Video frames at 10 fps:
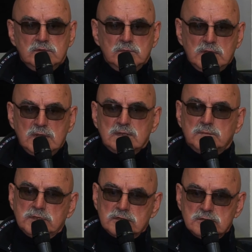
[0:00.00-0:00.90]
eight
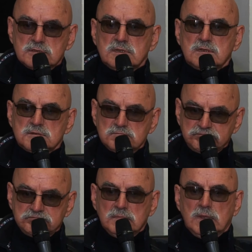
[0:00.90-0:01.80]
years after the
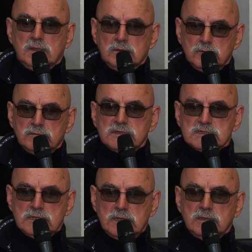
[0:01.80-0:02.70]
construction of the
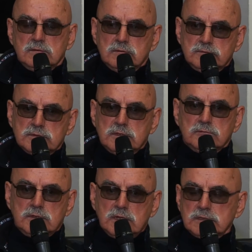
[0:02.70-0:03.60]
building,
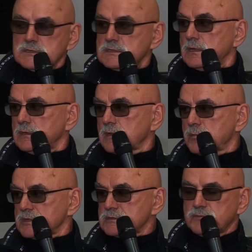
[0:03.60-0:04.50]
Ruslan
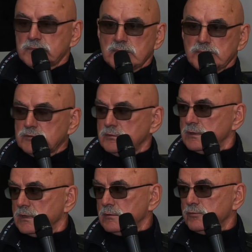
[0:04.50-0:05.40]

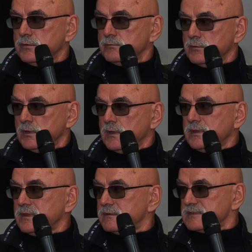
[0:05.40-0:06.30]

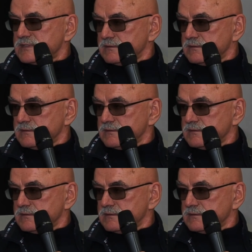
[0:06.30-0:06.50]
Kucharenko